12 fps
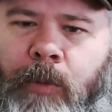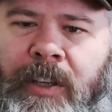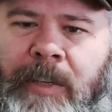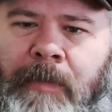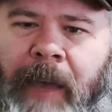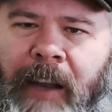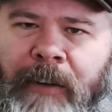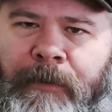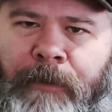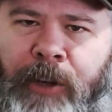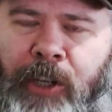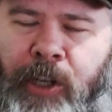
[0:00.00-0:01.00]
respect
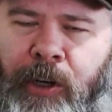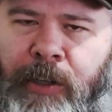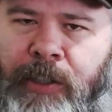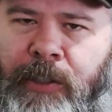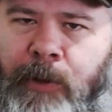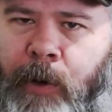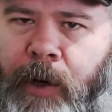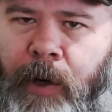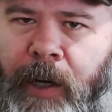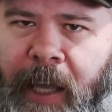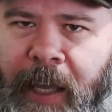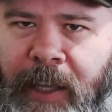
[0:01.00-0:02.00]
for your
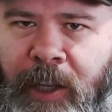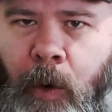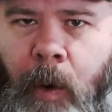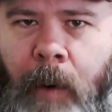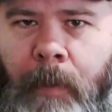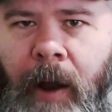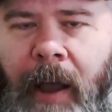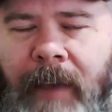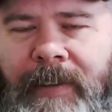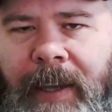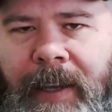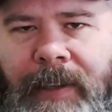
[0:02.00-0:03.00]
story and your
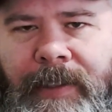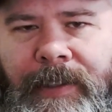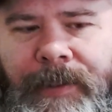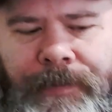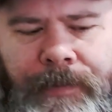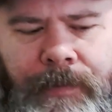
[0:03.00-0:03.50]
process.